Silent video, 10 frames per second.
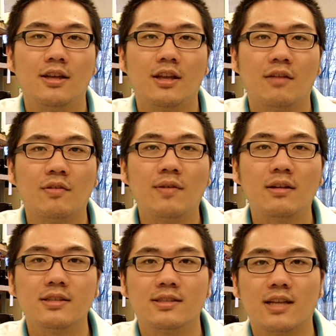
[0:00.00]
If you
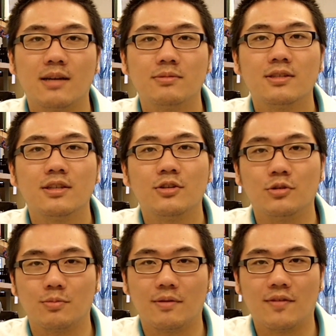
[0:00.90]
follow these steps, you
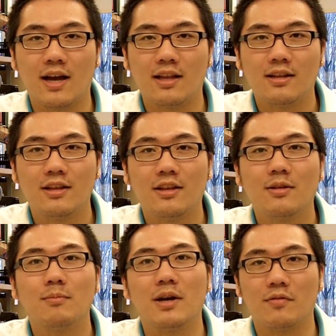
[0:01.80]
should be fine.
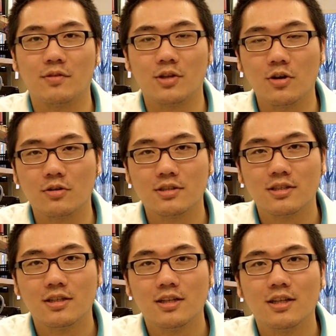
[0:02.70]
But if you don't,
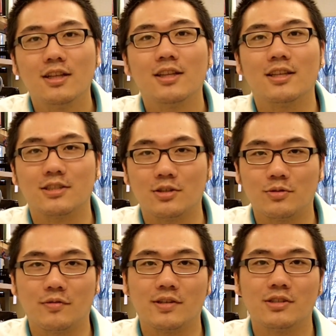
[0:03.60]
the
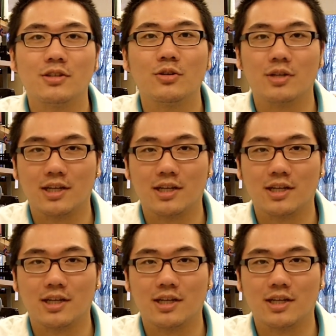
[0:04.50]
centrifuge could